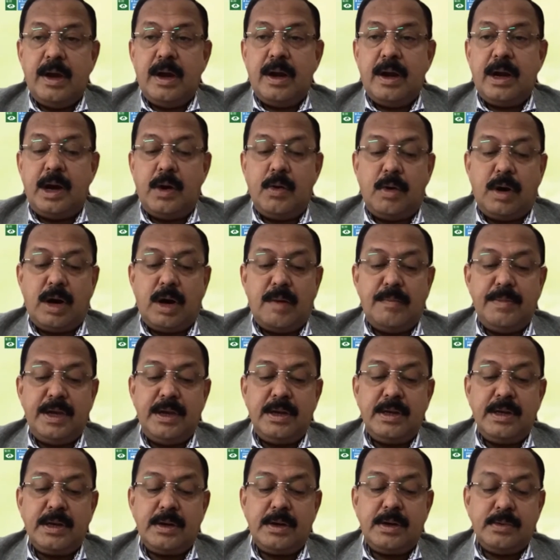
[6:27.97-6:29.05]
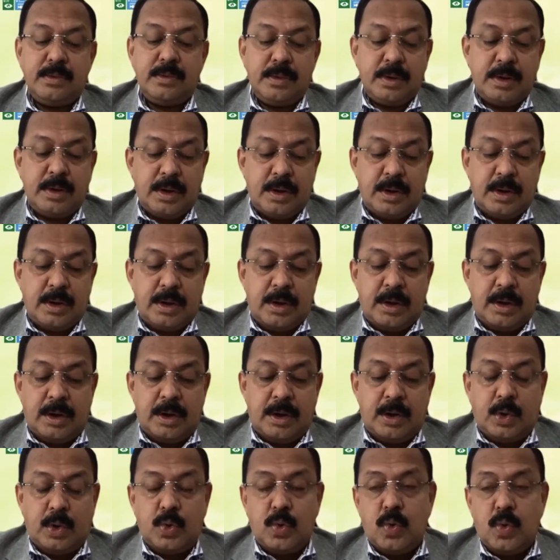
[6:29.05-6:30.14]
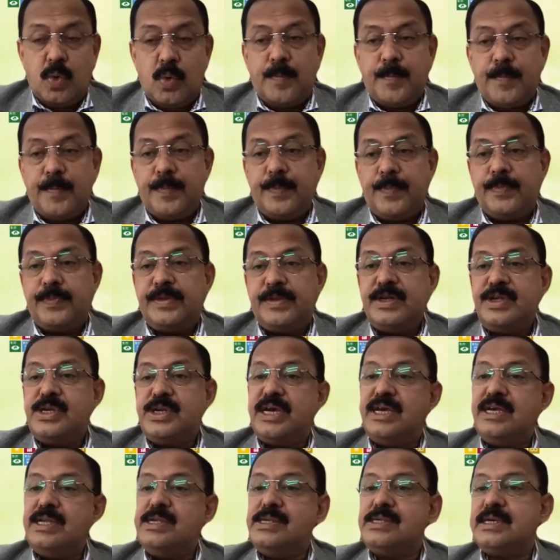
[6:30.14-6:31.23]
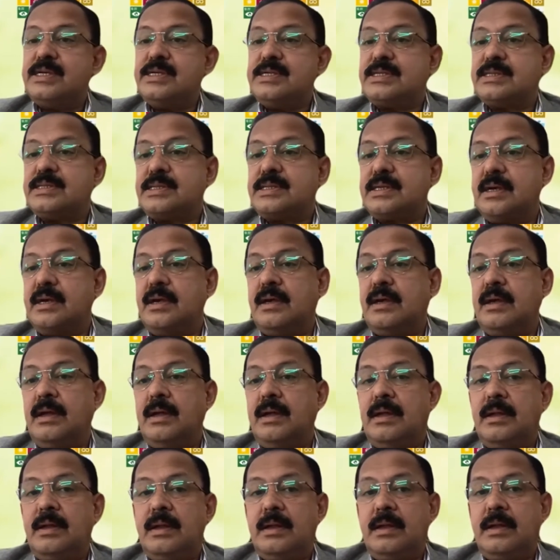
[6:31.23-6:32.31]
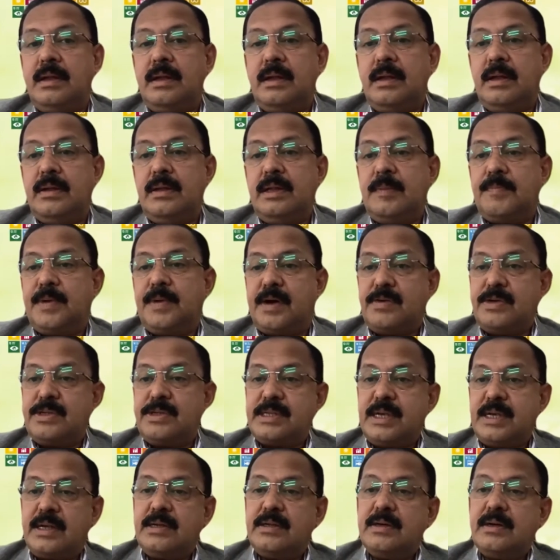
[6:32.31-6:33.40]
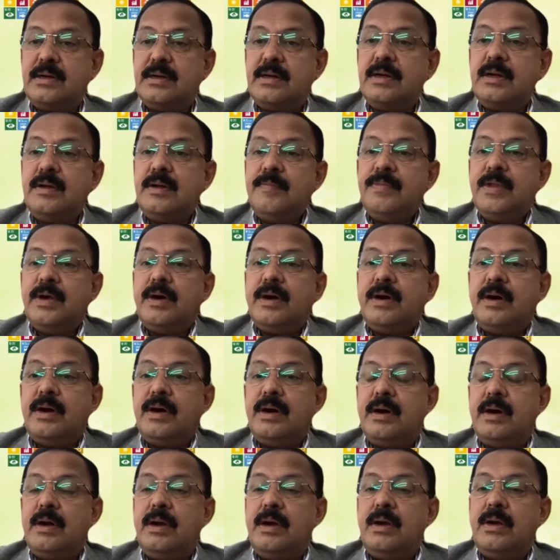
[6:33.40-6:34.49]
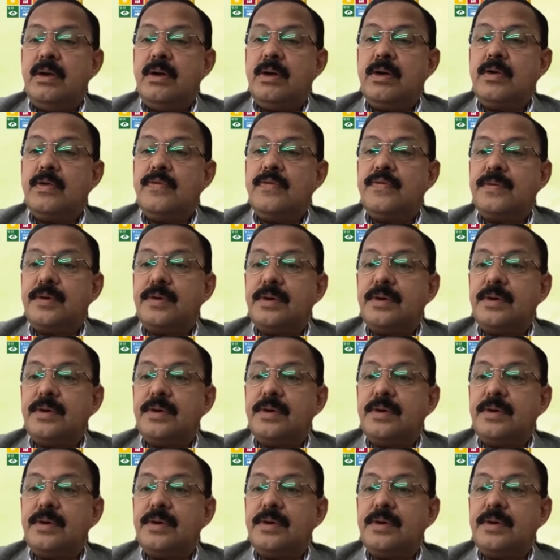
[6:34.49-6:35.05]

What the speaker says: Now, coming down to the changes in the power sector, a lot of